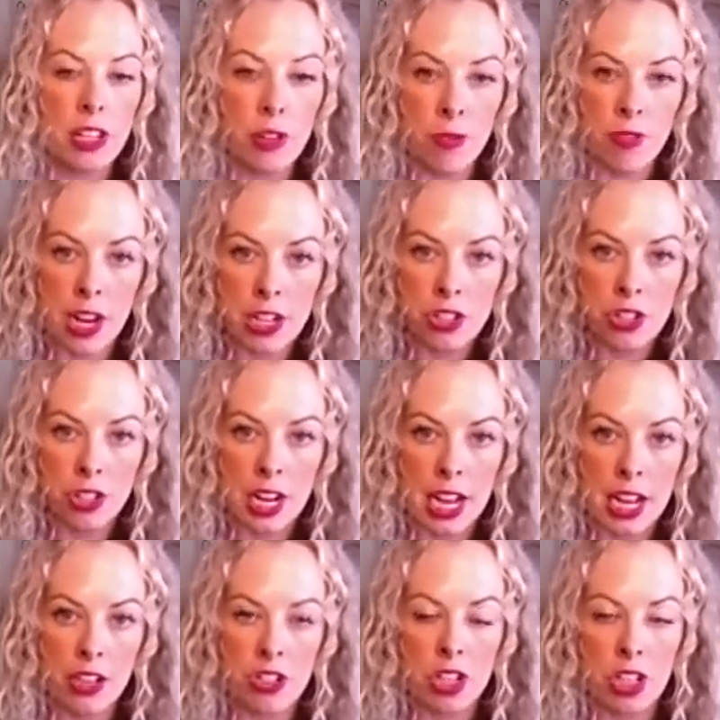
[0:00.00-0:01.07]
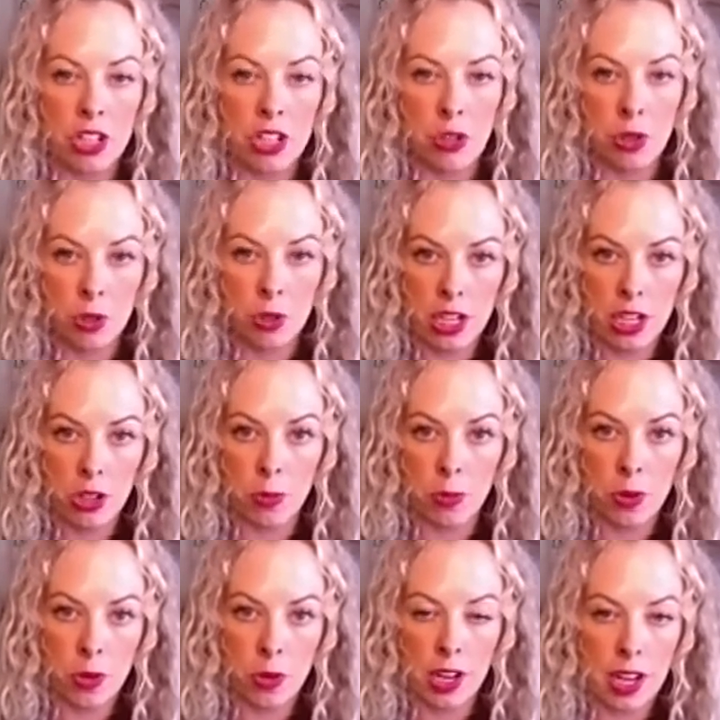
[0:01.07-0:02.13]
find your edge and you create your
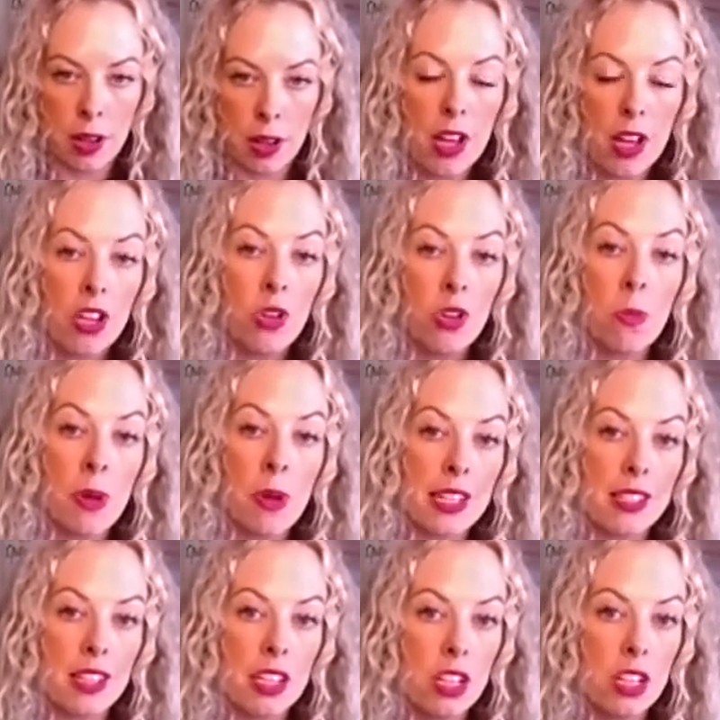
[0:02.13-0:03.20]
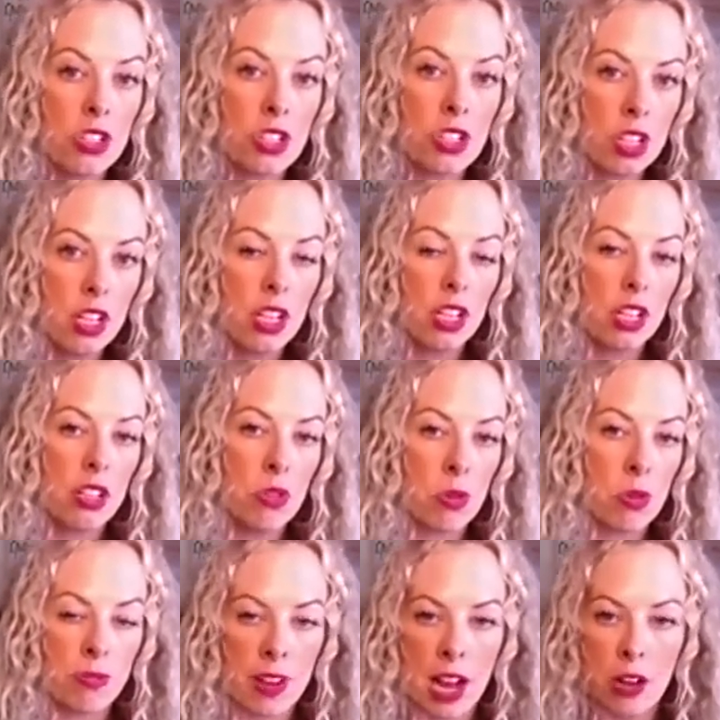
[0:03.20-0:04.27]
program, your message,
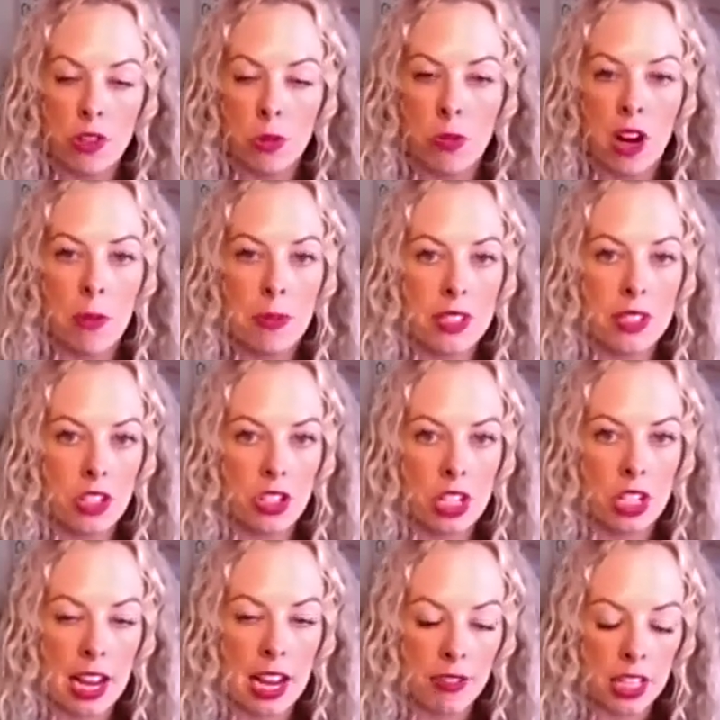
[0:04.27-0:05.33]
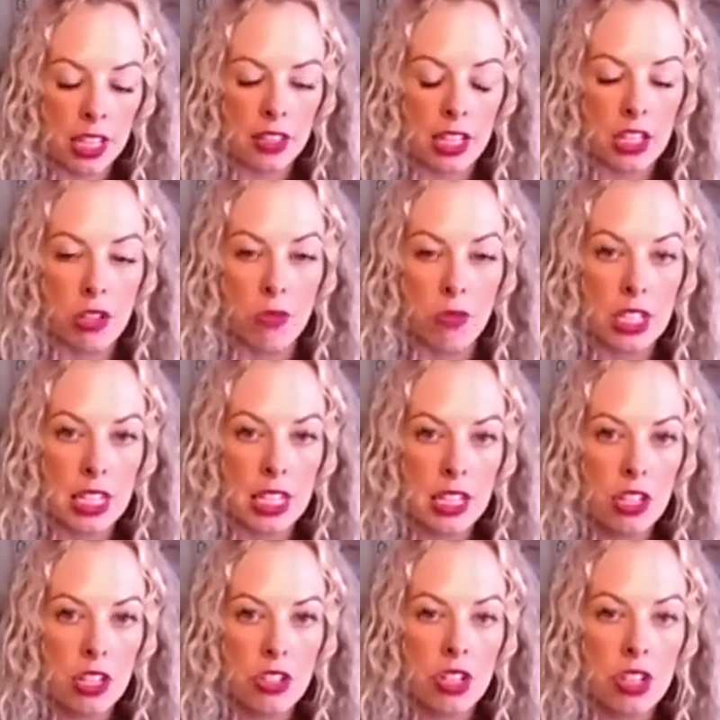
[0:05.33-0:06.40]
your value proposition, everything that you
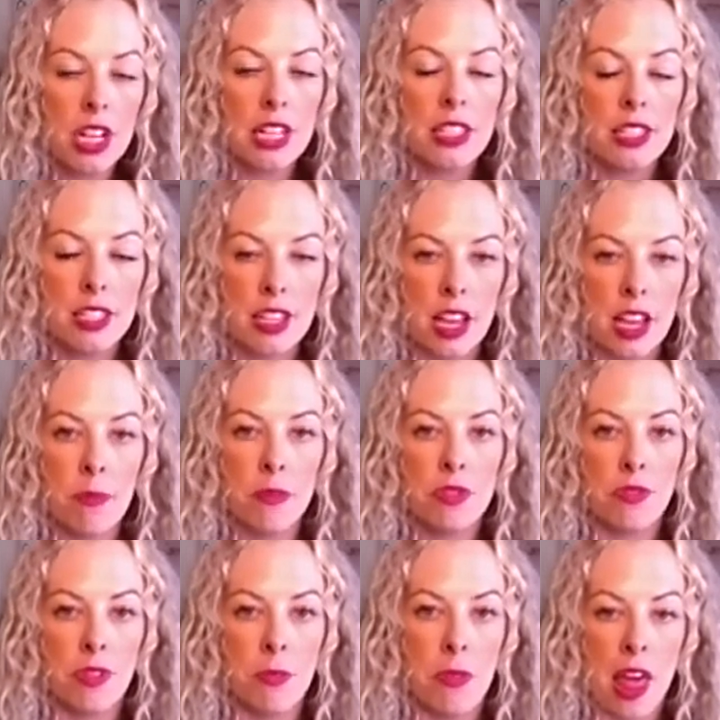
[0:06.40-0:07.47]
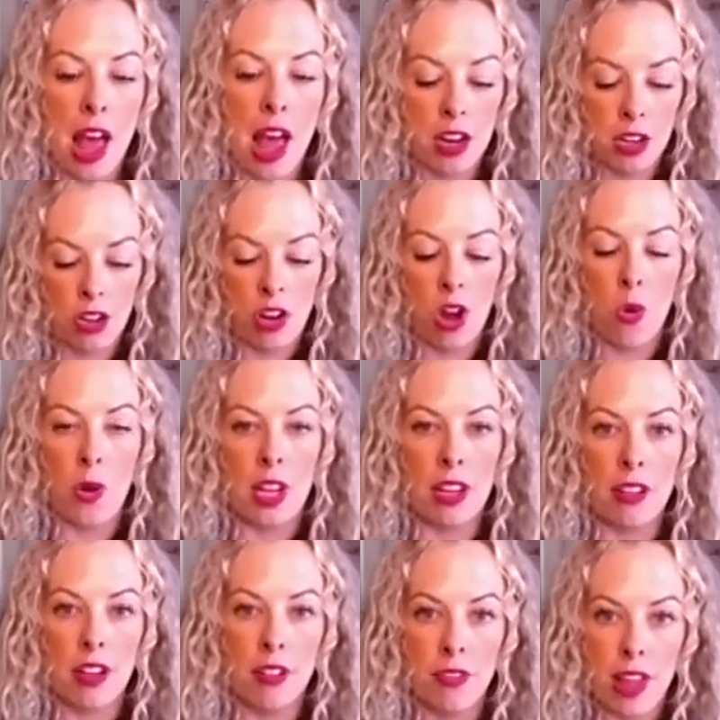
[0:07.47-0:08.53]
teach stems from that
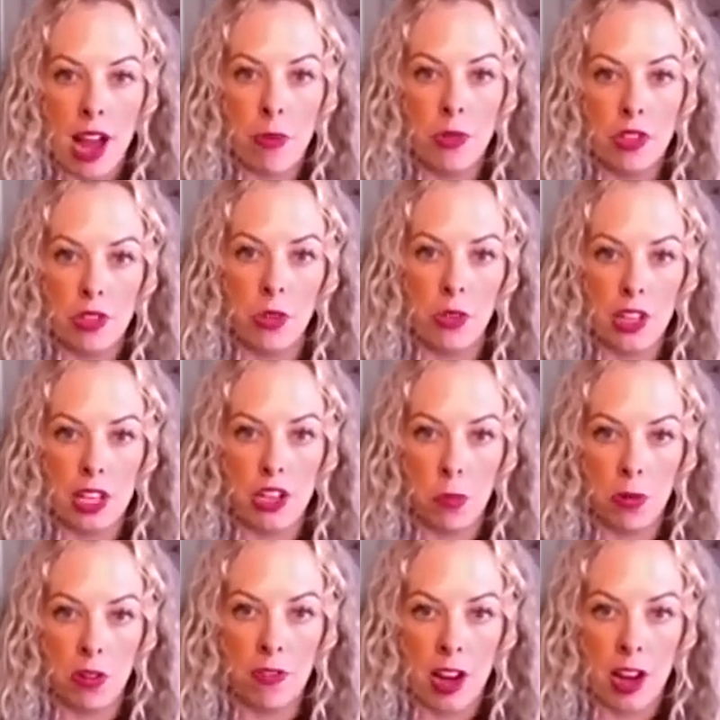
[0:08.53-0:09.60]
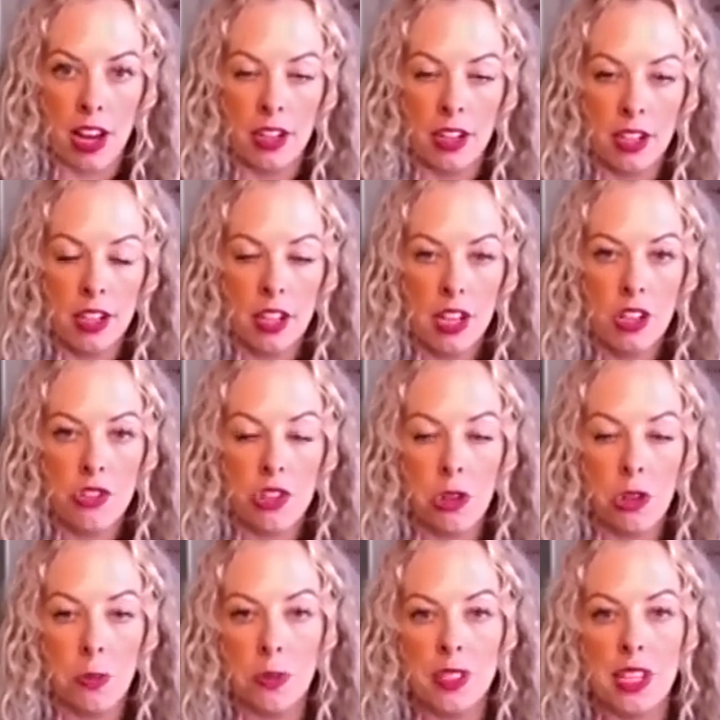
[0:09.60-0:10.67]
knowing of that result that you provide. So
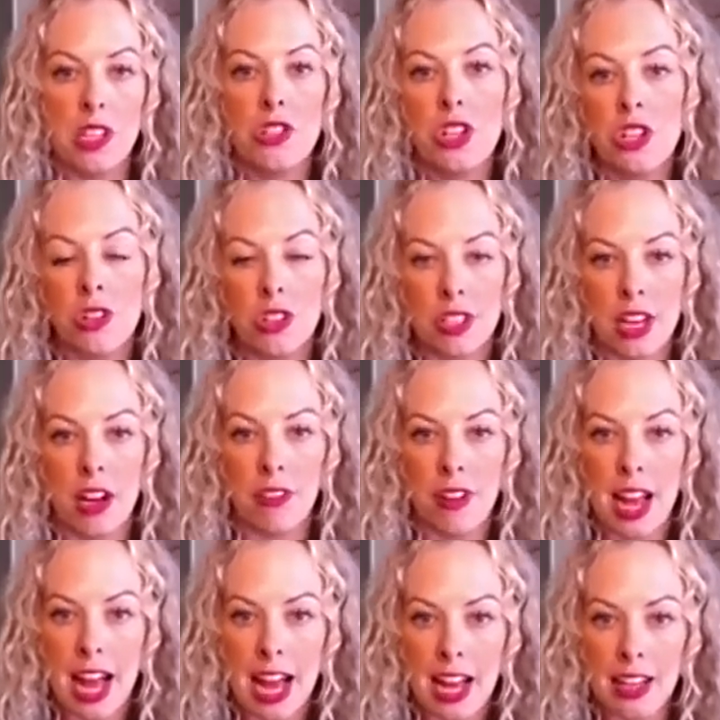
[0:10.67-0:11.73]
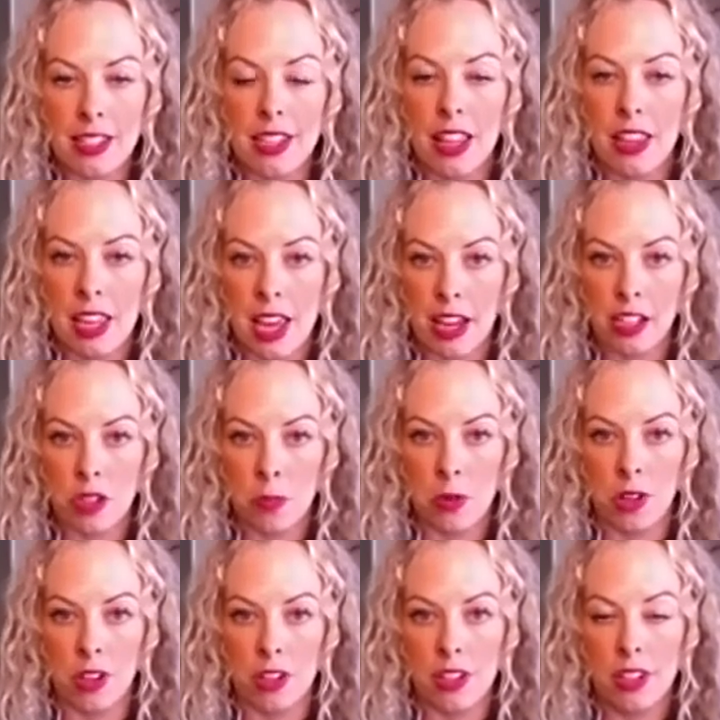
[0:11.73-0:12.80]
you position yourself as the
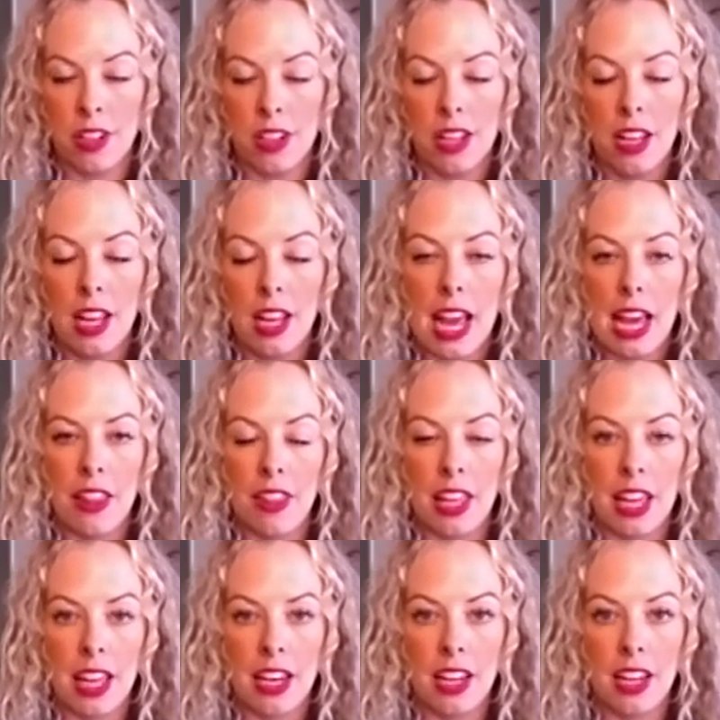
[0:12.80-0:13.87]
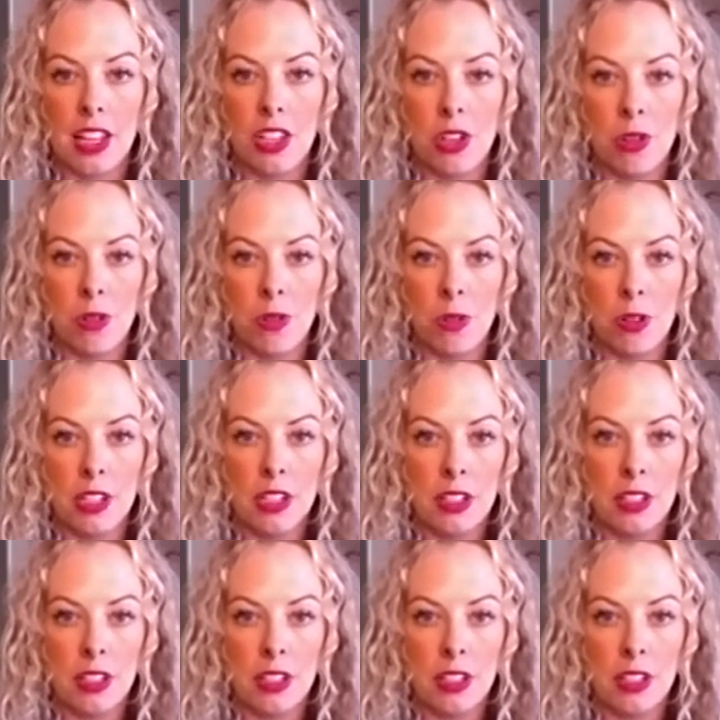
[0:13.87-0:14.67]
expert, and then you